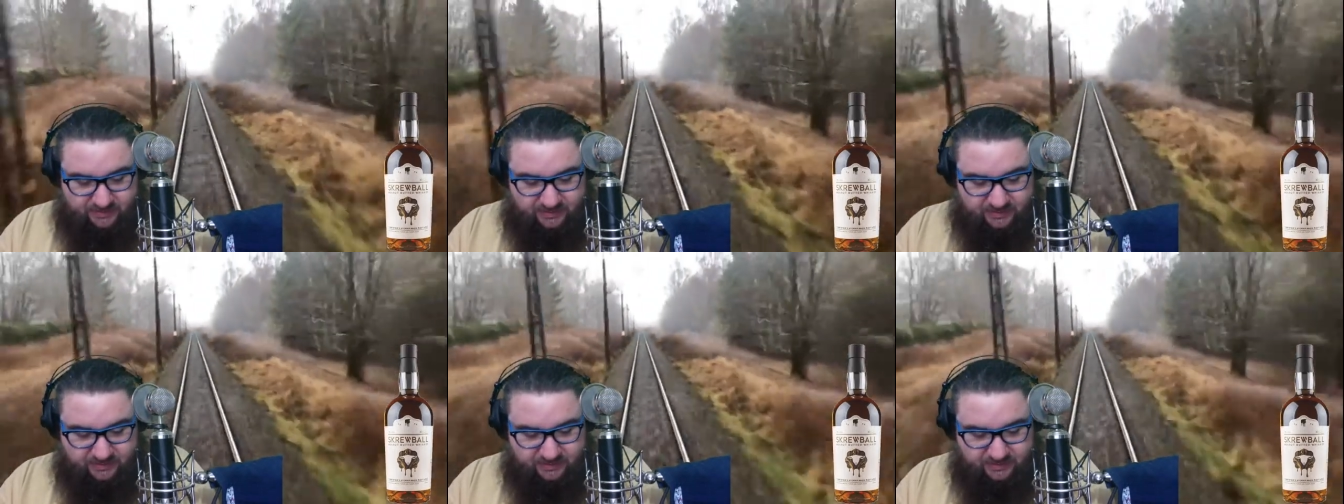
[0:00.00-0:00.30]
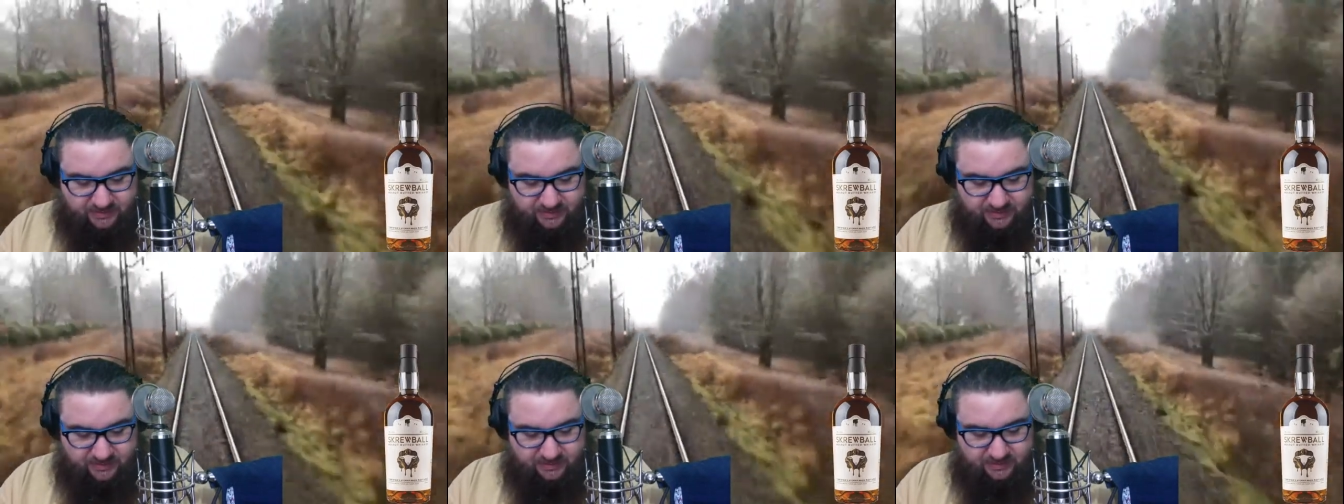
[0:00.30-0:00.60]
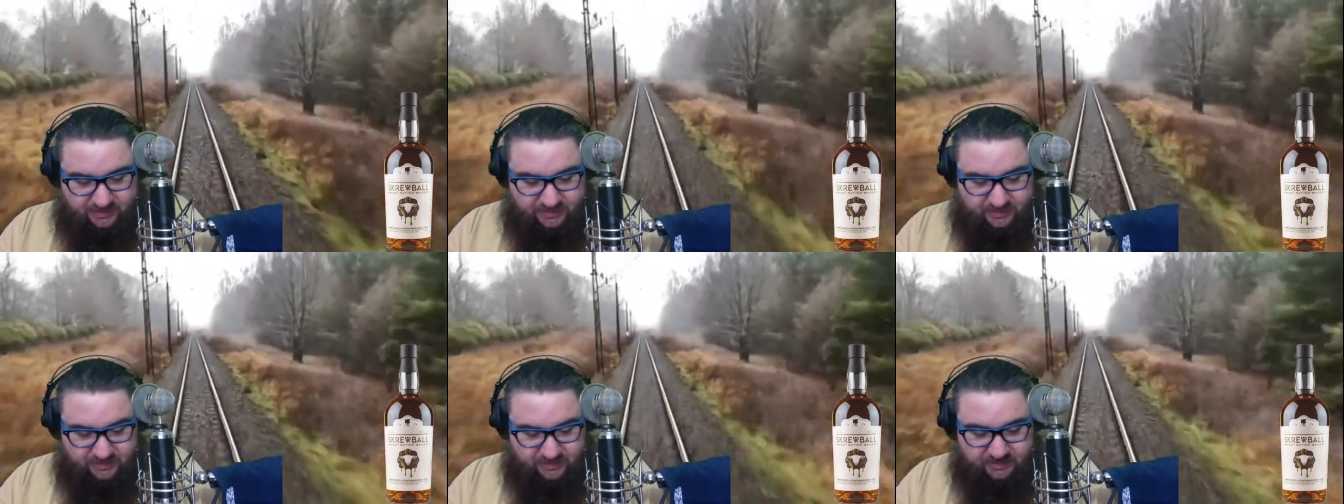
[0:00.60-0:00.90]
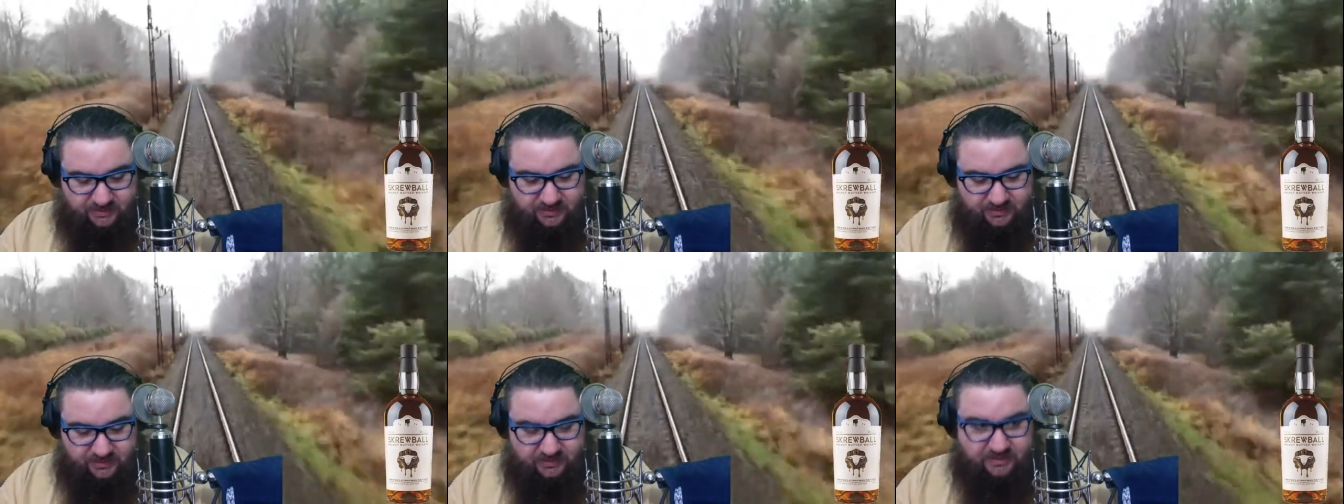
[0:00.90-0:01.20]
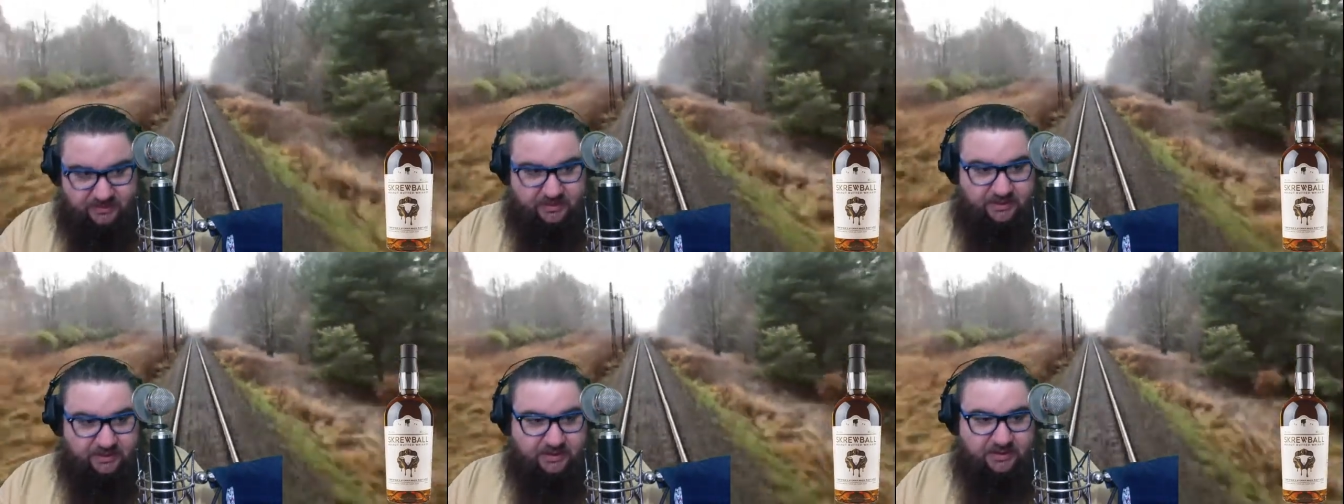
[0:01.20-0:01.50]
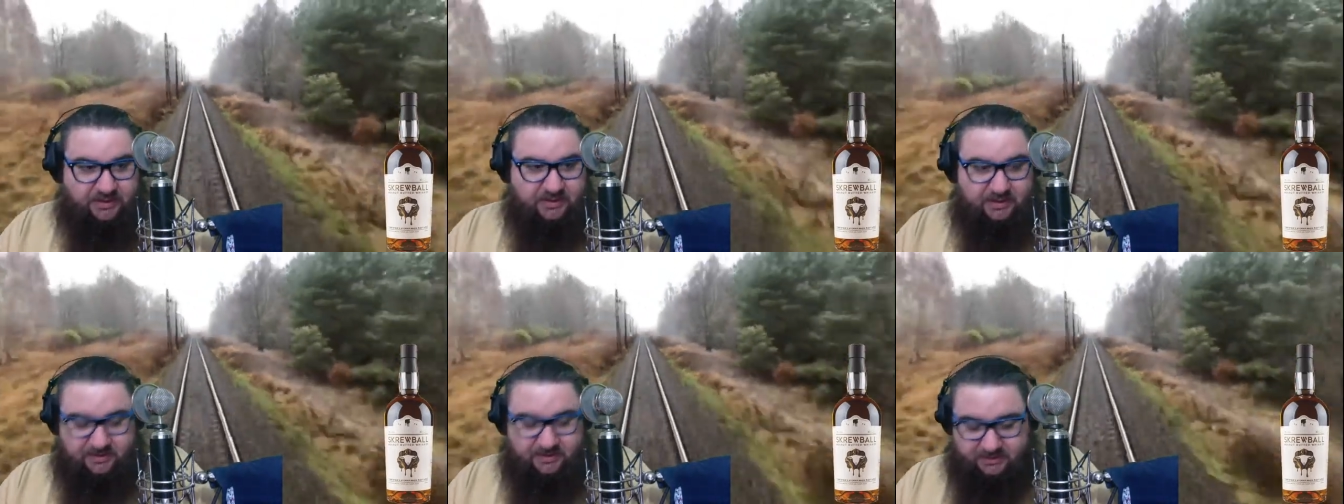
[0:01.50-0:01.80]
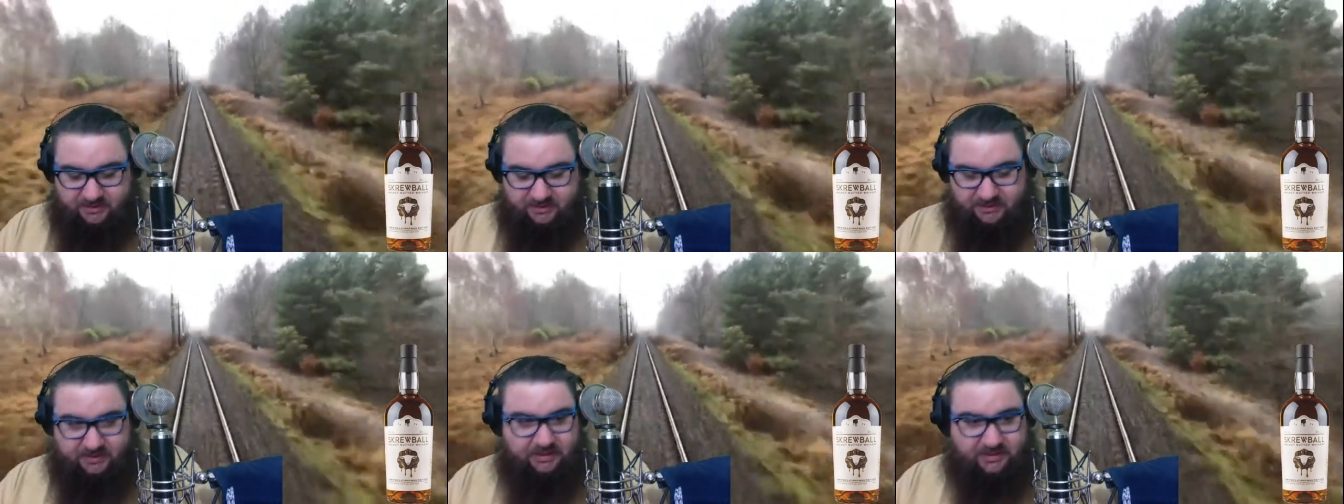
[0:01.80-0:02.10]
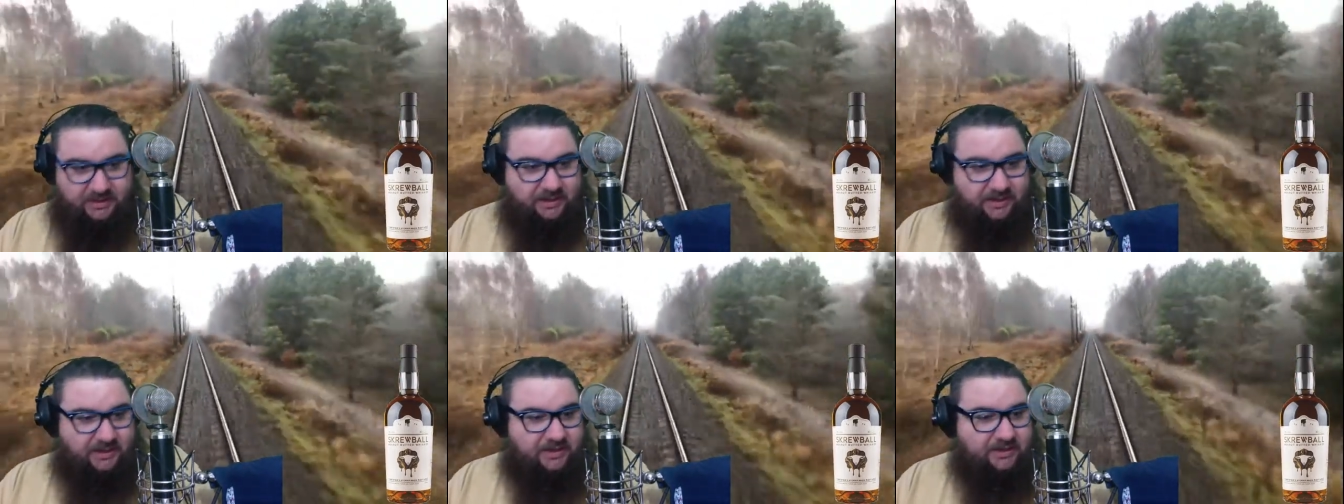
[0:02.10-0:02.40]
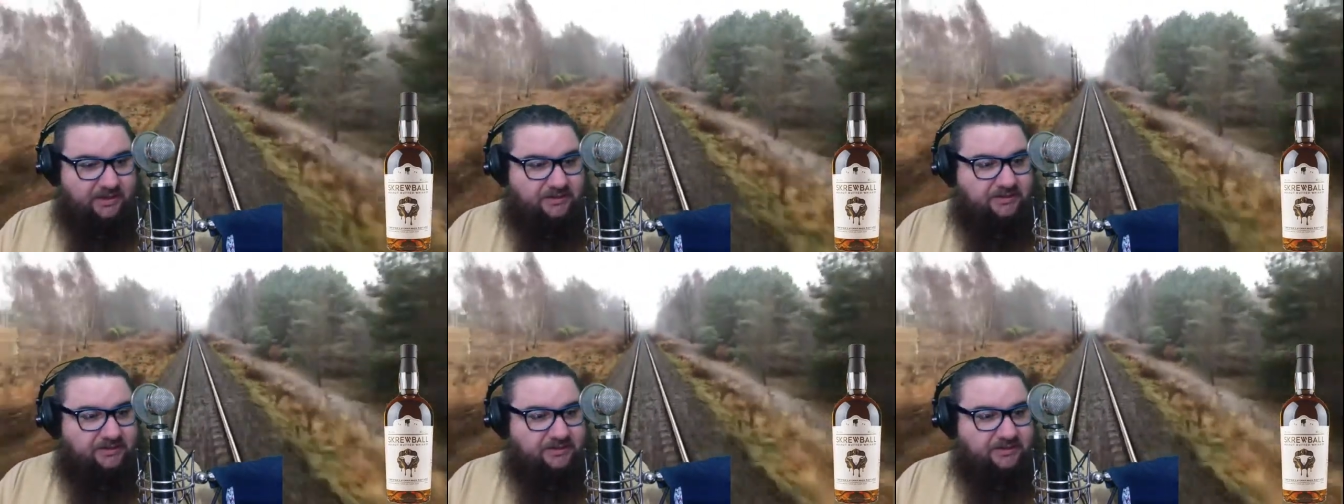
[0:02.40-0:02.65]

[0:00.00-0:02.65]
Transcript: he had